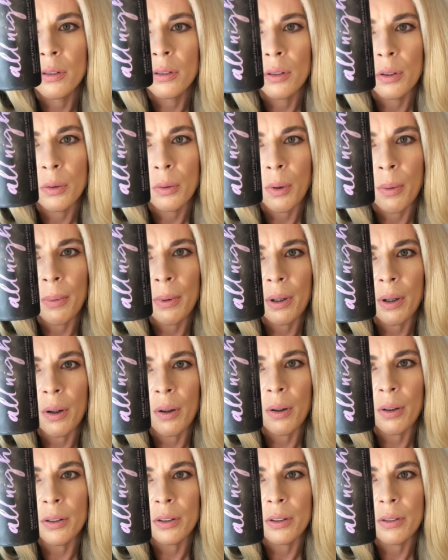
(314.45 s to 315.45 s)
It's probably got
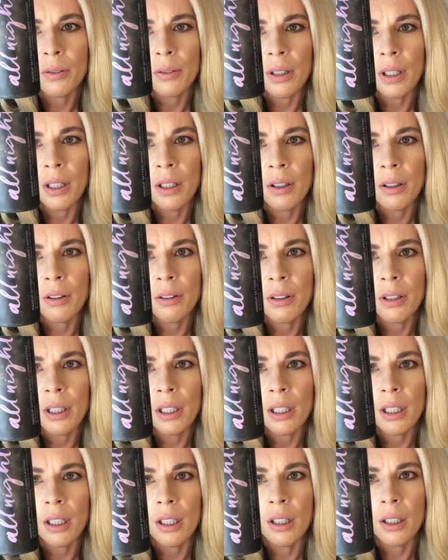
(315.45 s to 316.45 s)
lots of
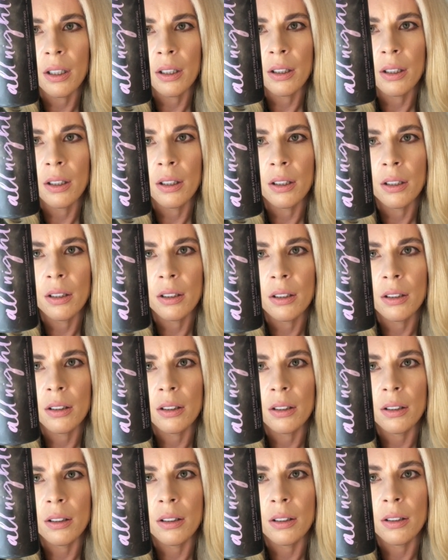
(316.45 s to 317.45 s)

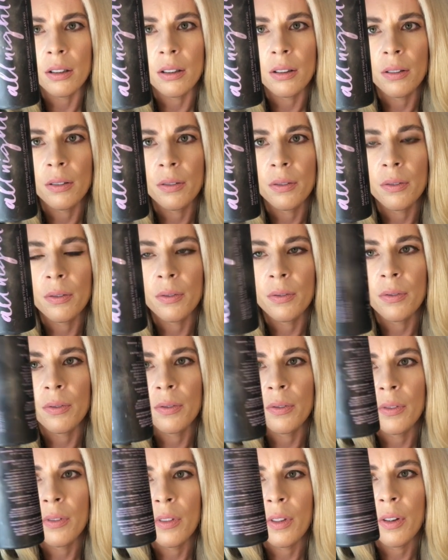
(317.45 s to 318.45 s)
ingredients.
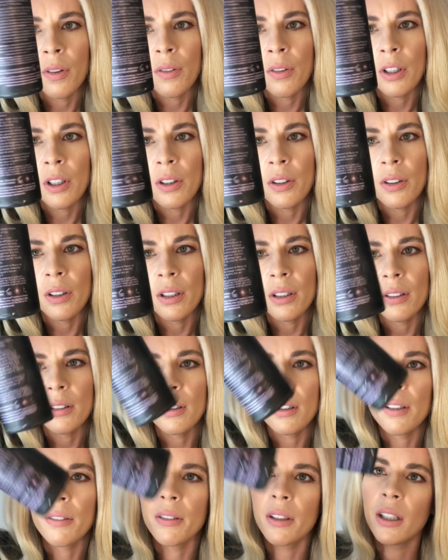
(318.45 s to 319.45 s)
Oh my god, it
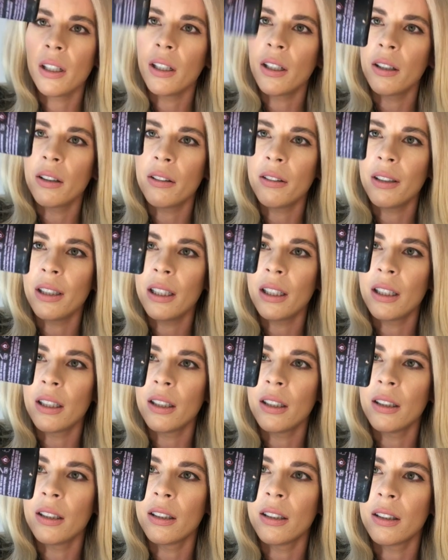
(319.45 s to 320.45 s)
doesn't have any
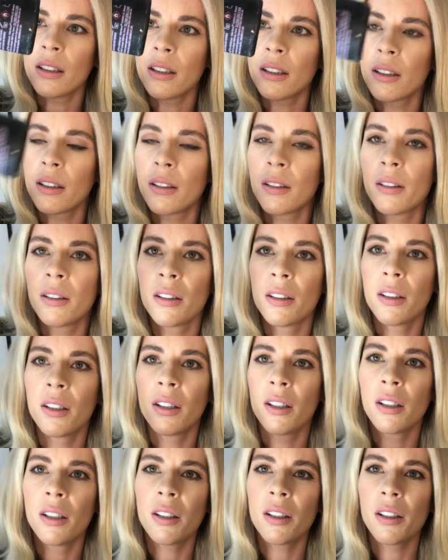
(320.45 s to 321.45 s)
ingredients.
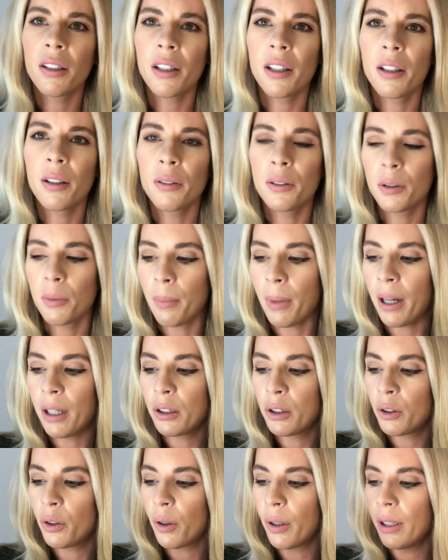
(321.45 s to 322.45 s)
Okay, that was a
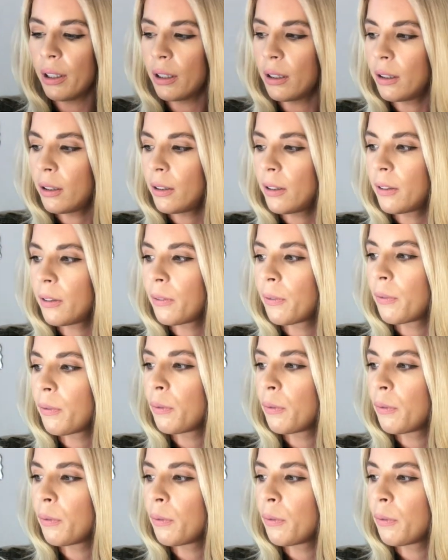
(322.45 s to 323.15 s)
bad choice.